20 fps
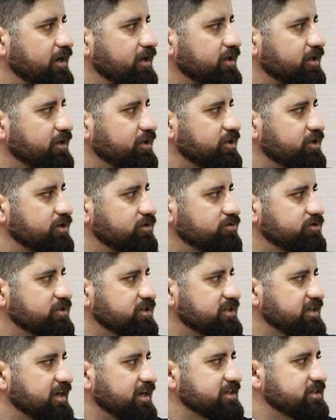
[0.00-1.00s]
here
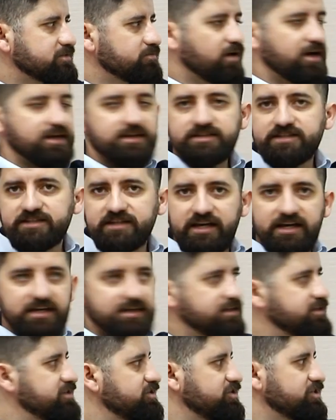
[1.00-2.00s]
just x minus a
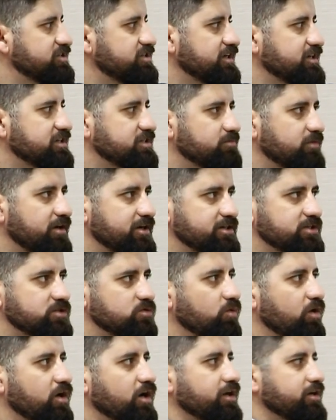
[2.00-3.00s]
is just x
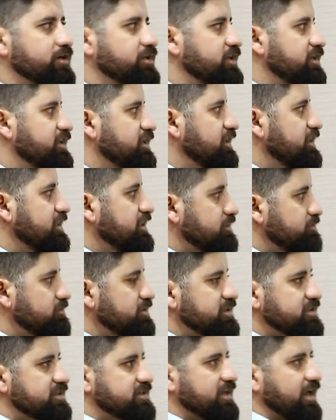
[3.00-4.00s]
minus 1. It
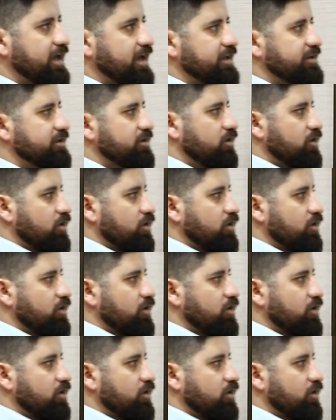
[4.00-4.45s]
means that